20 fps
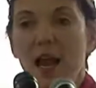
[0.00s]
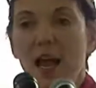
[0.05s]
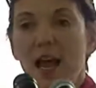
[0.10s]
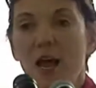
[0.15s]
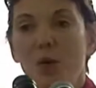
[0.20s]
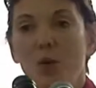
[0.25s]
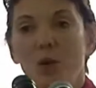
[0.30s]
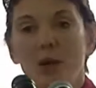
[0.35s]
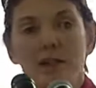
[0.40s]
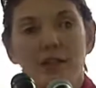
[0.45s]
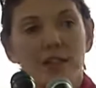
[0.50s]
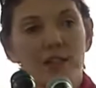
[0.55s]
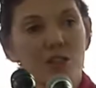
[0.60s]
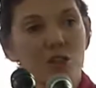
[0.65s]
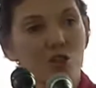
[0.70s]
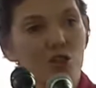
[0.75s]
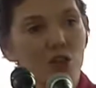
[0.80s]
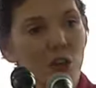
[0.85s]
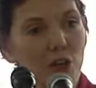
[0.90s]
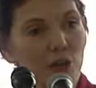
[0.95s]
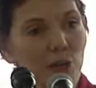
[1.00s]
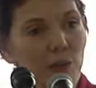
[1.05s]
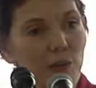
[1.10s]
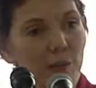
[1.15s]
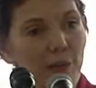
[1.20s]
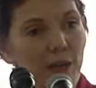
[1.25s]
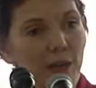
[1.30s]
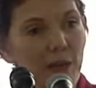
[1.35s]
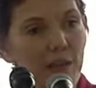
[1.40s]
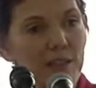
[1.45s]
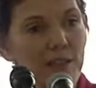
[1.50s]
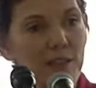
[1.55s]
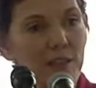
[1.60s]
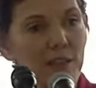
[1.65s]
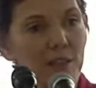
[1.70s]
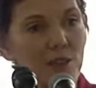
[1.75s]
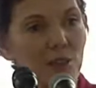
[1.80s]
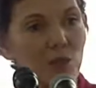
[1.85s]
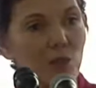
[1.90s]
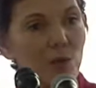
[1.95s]
And what this gender imbalance
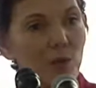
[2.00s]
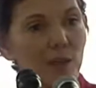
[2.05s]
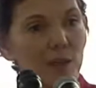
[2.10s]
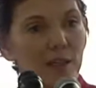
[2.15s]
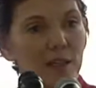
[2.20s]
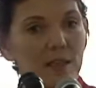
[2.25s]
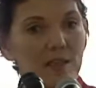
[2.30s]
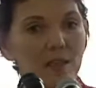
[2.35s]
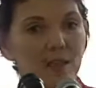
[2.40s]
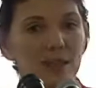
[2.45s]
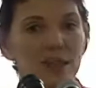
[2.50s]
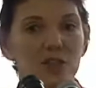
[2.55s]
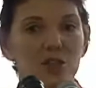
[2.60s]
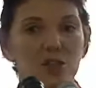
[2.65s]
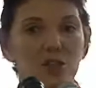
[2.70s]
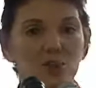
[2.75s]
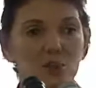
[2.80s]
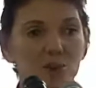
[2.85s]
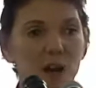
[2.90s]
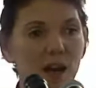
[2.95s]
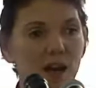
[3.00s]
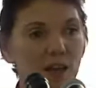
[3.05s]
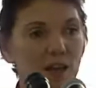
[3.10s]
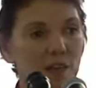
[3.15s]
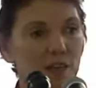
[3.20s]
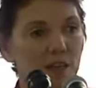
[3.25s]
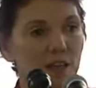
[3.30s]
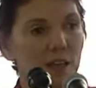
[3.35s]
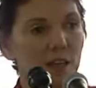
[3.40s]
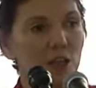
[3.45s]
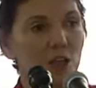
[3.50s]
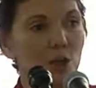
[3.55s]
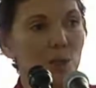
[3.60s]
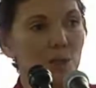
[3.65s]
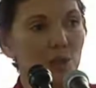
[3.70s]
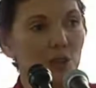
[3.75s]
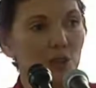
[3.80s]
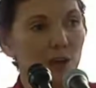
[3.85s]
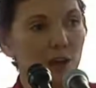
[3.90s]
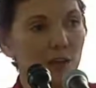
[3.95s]
is doing is it is driving
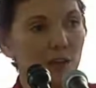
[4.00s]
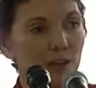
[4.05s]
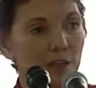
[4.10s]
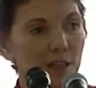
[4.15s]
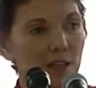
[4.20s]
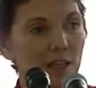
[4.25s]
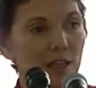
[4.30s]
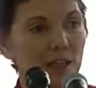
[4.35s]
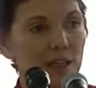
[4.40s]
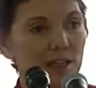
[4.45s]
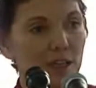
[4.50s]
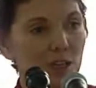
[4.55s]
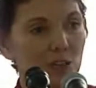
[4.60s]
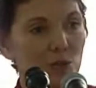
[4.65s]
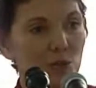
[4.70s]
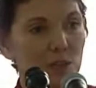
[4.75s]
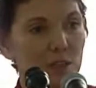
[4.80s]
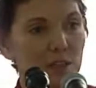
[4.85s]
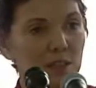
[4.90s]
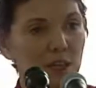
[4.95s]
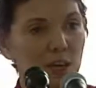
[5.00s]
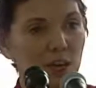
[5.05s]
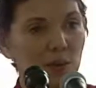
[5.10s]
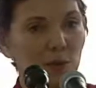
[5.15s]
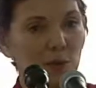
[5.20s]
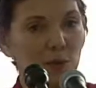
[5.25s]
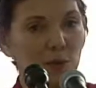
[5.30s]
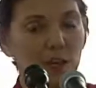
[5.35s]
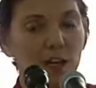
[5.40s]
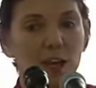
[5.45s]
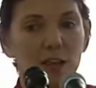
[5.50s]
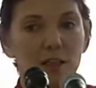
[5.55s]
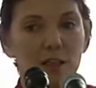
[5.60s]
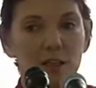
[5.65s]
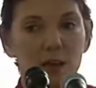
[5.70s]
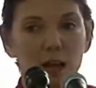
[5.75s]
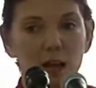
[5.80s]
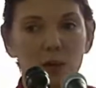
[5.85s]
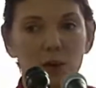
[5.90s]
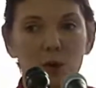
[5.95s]
human trafficking and sexual slavery,
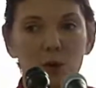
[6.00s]
not